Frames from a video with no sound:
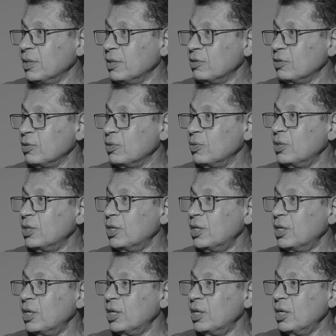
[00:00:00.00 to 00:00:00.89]
So,
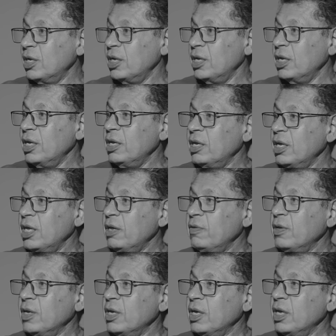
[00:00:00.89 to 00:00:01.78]

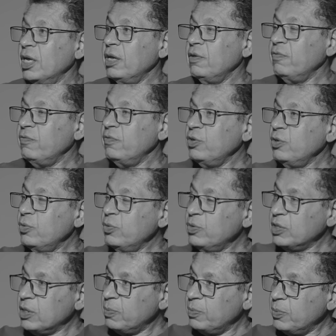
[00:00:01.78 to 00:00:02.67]
if you
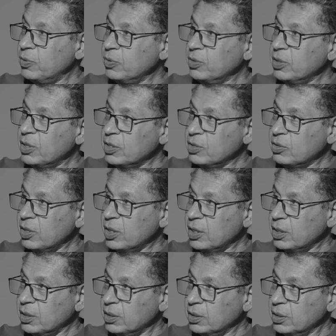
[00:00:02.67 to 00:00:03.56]
support
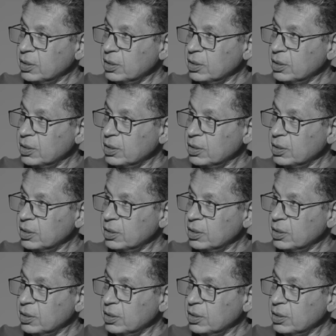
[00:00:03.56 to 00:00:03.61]
Israel